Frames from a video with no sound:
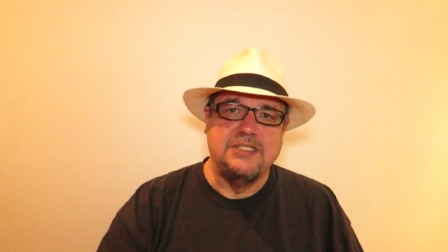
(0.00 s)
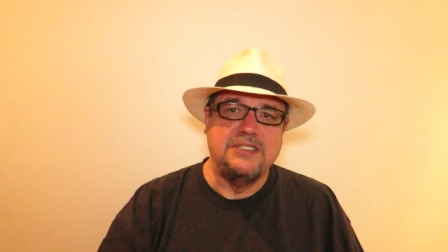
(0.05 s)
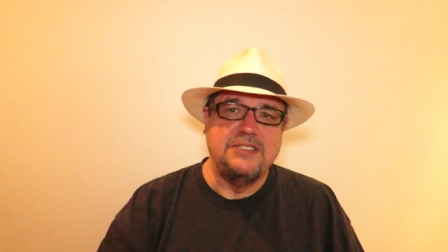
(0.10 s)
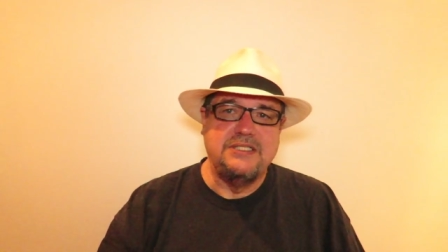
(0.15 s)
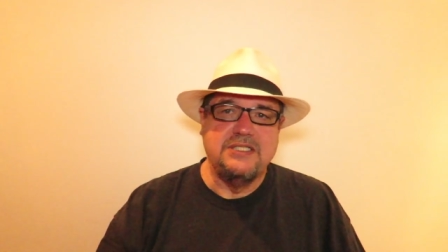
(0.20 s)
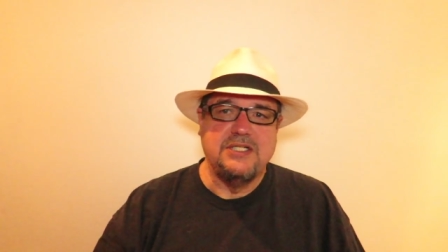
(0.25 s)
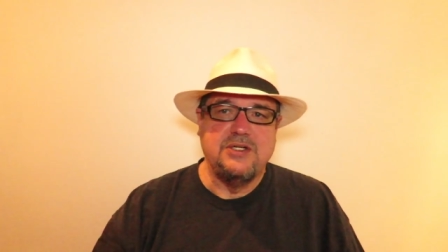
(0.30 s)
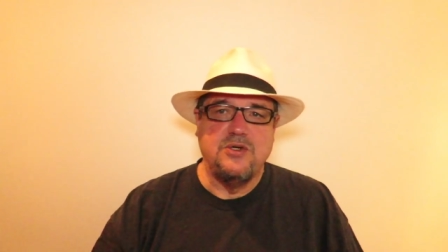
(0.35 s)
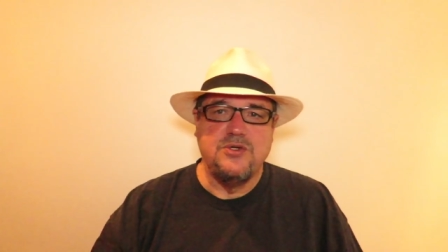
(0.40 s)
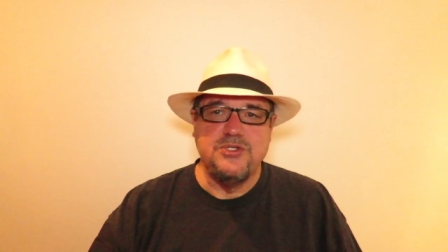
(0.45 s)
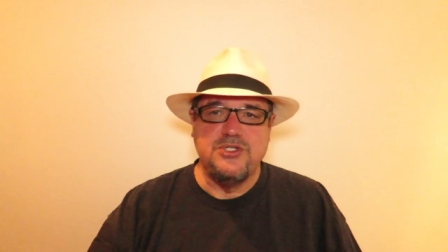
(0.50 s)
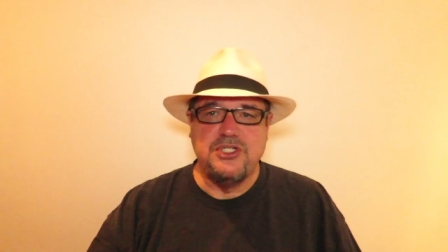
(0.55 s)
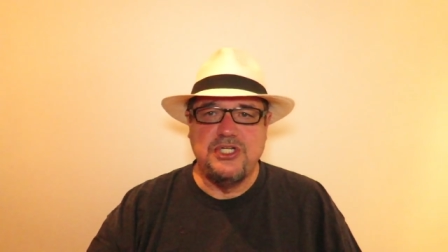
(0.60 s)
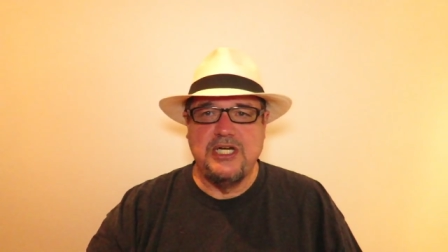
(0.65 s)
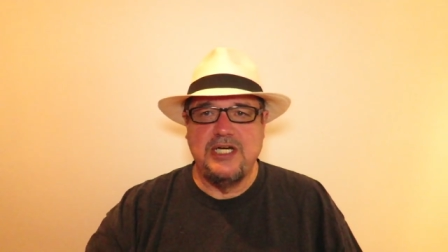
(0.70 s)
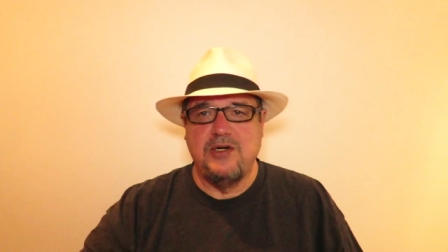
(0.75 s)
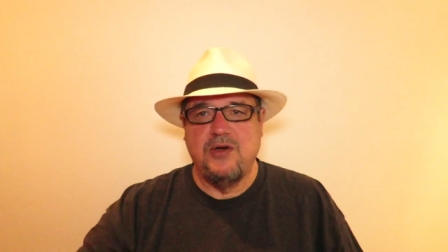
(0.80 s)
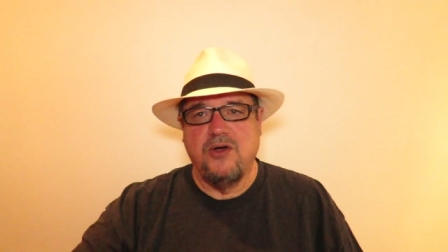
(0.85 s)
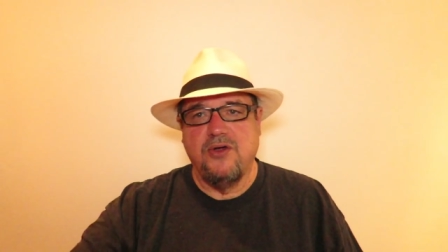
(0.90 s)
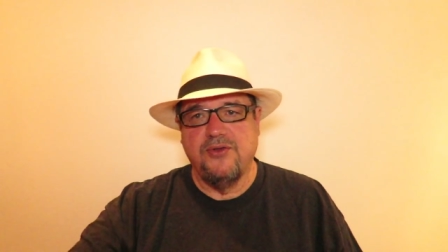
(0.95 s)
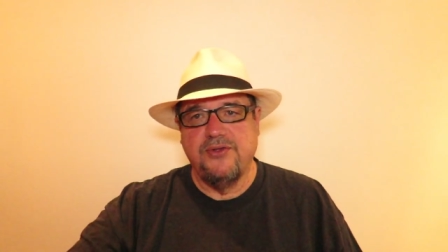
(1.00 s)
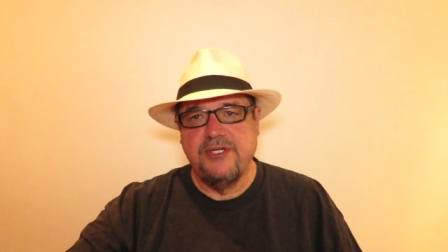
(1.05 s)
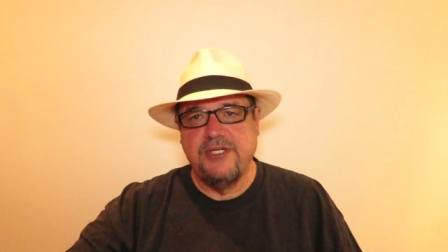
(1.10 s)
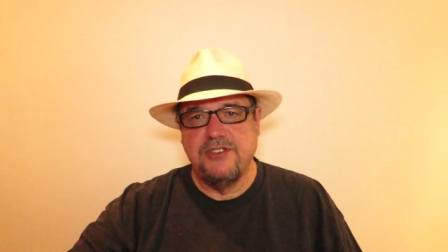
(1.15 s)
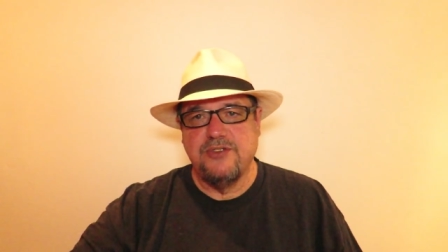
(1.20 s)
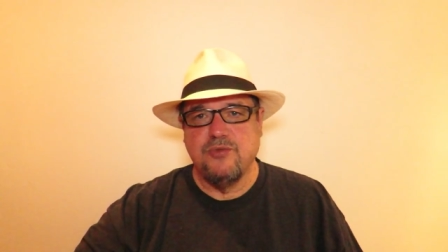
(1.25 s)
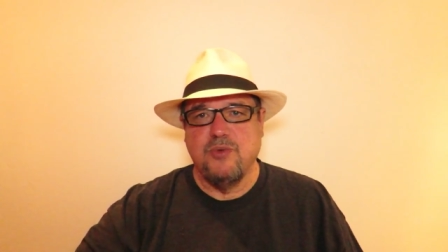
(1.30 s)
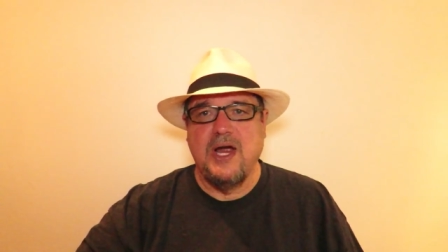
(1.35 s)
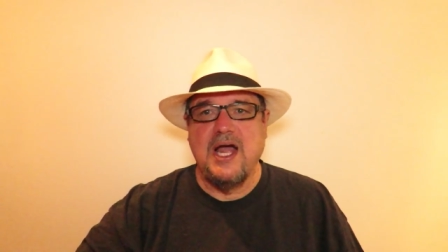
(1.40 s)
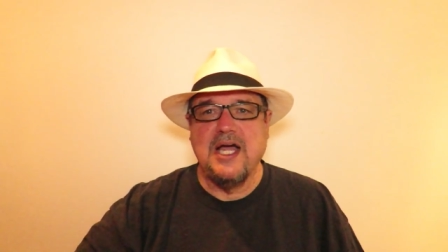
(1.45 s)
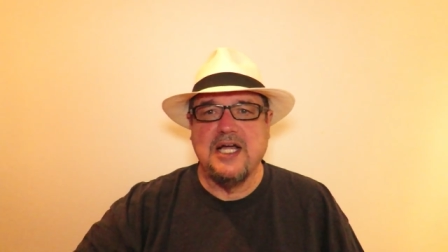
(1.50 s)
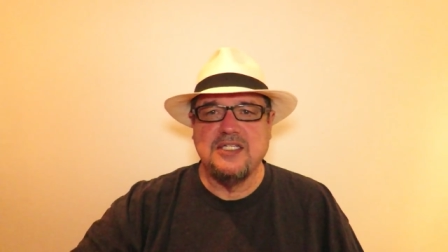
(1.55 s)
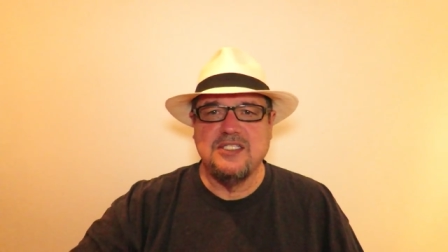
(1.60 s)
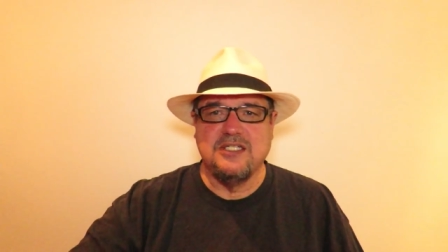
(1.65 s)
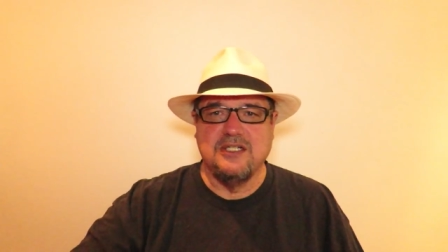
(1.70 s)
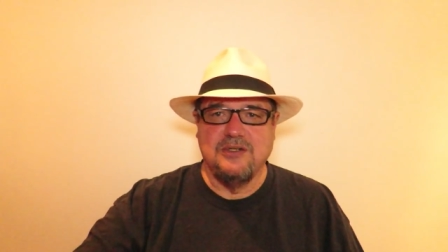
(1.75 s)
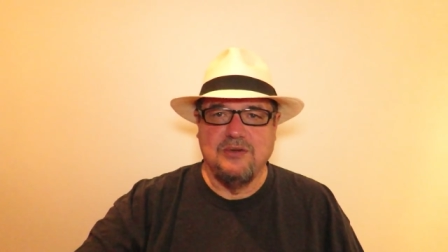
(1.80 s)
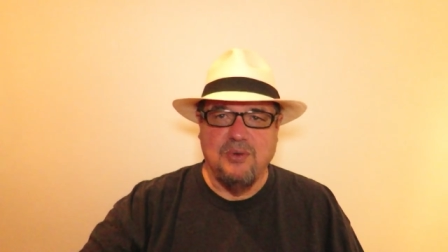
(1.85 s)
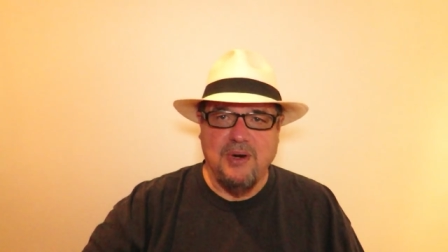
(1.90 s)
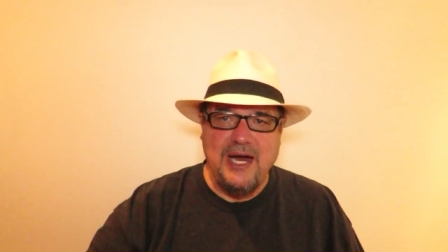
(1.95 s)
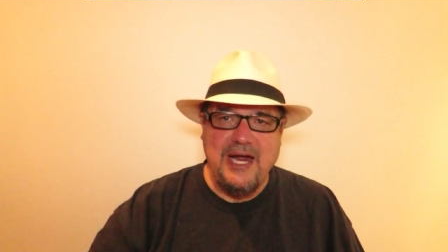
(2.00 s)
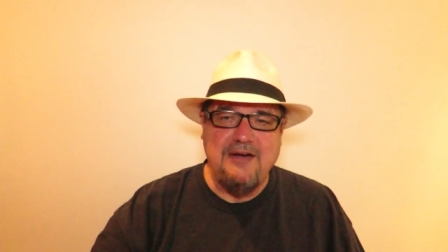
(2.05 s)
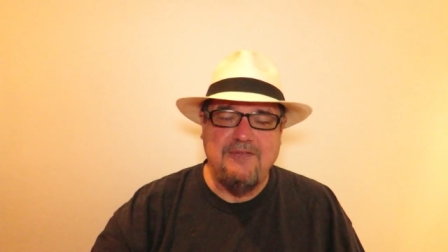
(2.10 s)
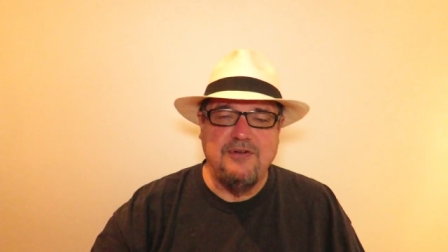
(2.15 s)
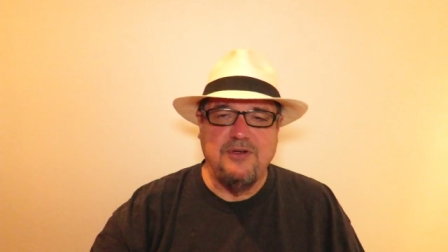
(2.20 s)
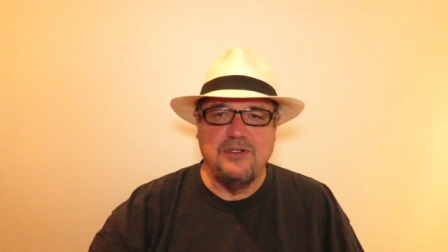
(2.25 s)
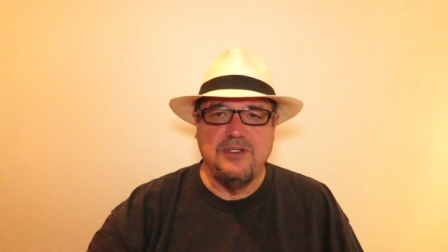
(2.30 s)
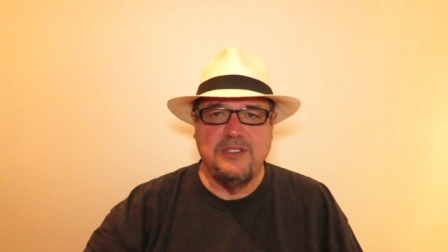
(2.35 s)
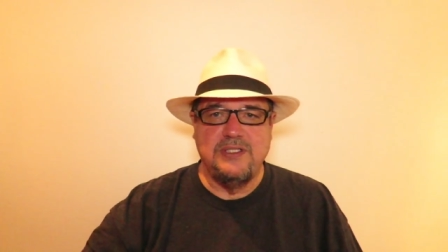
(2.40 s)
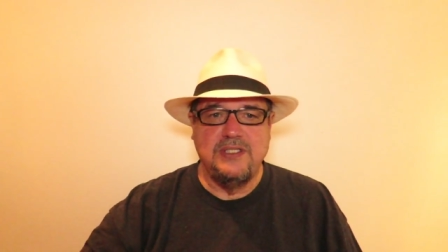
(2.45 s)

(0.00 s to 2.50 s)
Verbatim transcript: negotiate all these rocks and gravel,